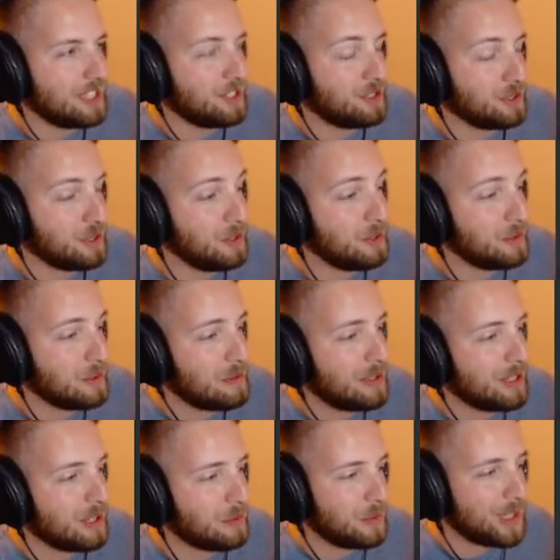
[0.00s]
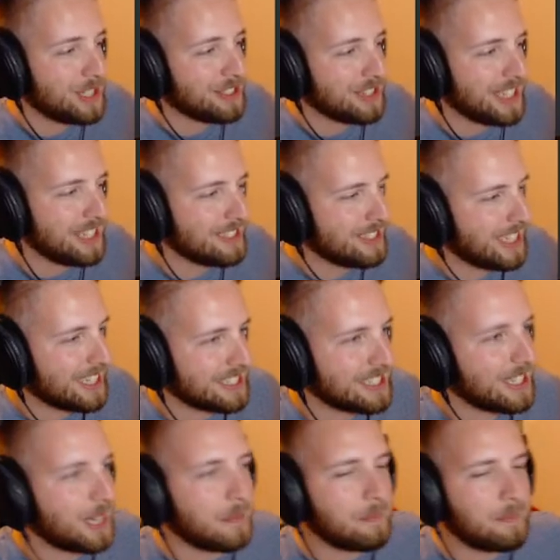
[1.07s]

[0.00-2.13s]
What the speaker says: true. We're putting on winter gear next time.